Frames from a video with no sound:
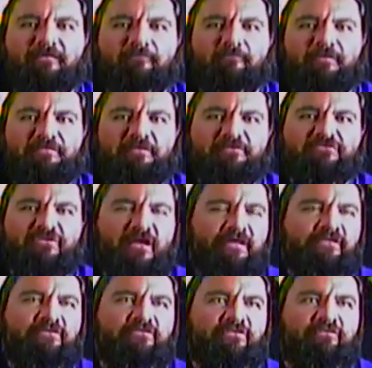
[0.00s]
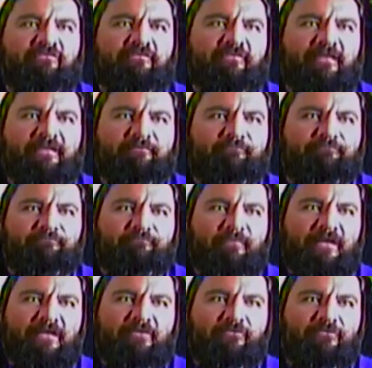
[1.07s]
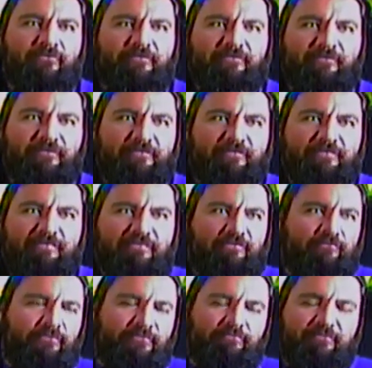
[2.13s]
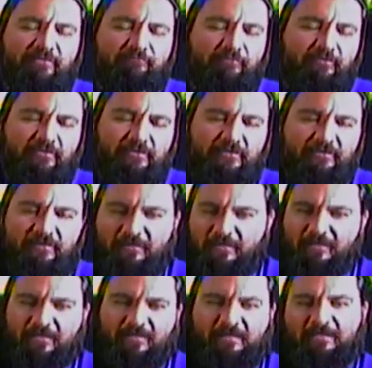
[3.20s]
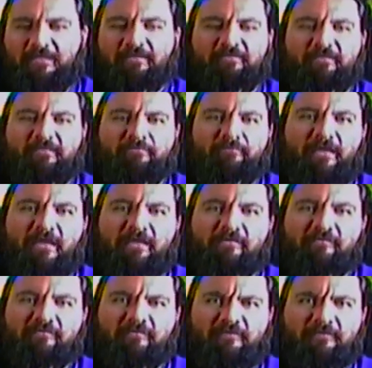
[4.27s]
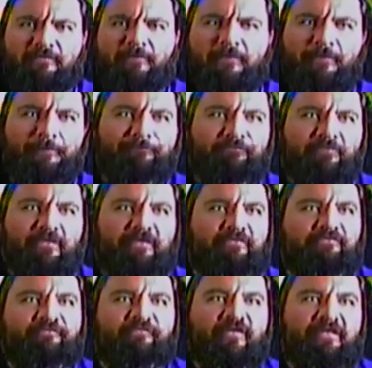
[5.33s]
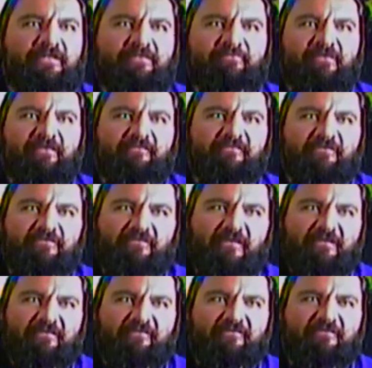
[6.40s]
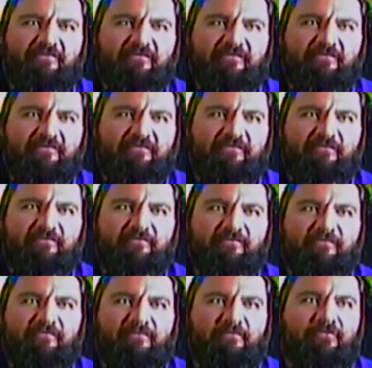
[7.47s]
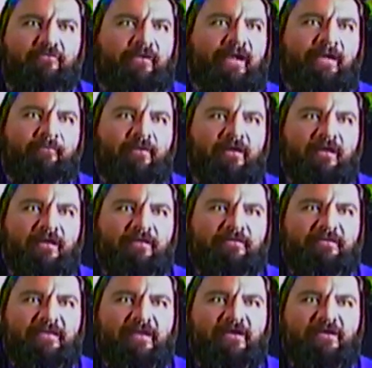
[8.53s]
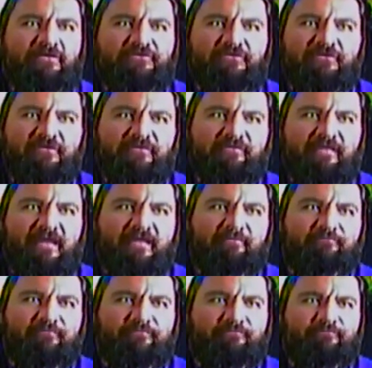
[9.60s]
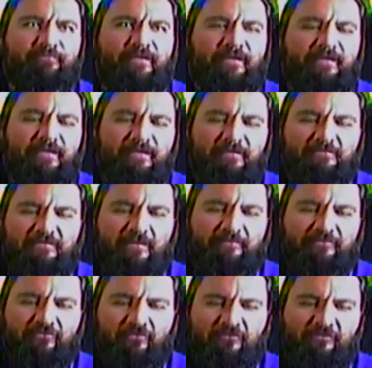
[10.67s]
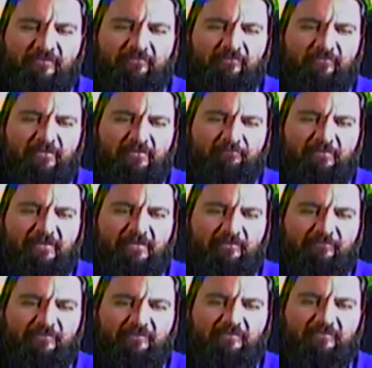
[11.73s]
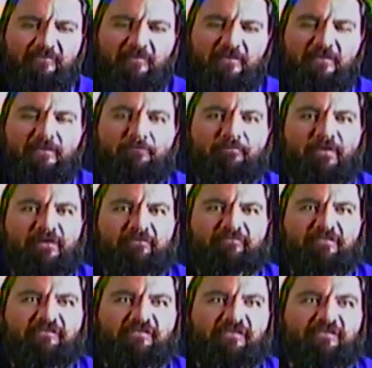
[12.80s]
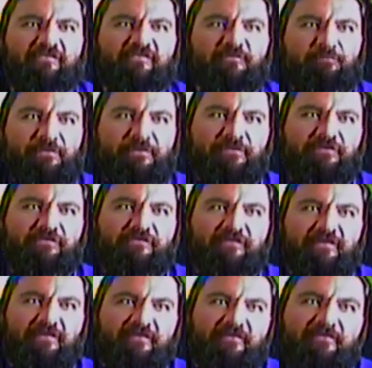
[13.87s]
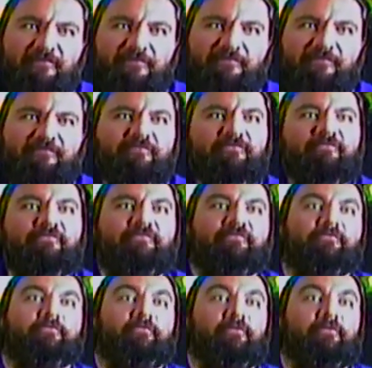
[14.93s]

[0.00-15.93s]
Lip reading: what they're trying to do. It's like Michael and the Thorn people are getting into their minds, and it's funny because there's like this, the grandma character that Tommy Doyle's living with becomes this part of this conspiracy to,